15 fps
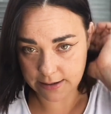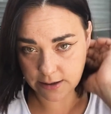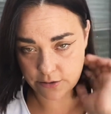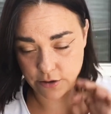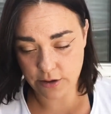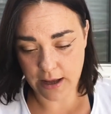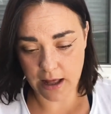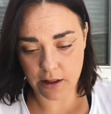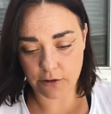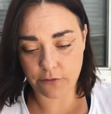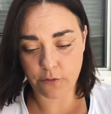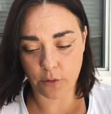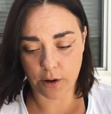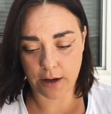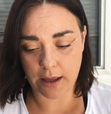Southern
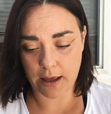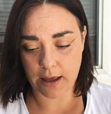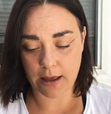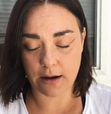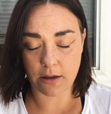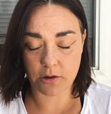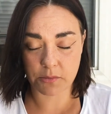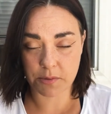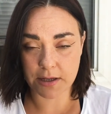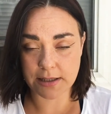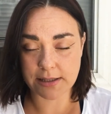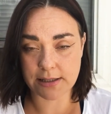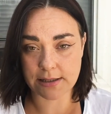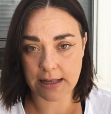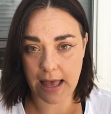California and other
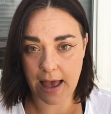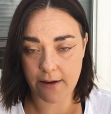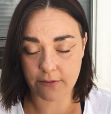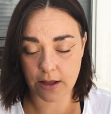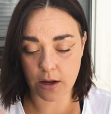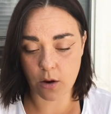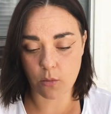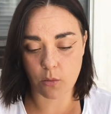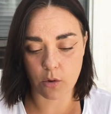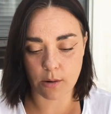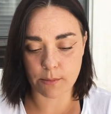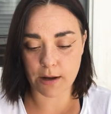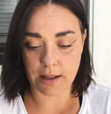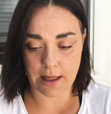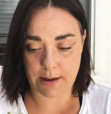places that have like a
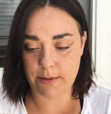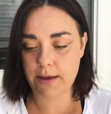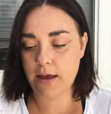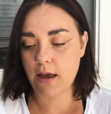warm climate.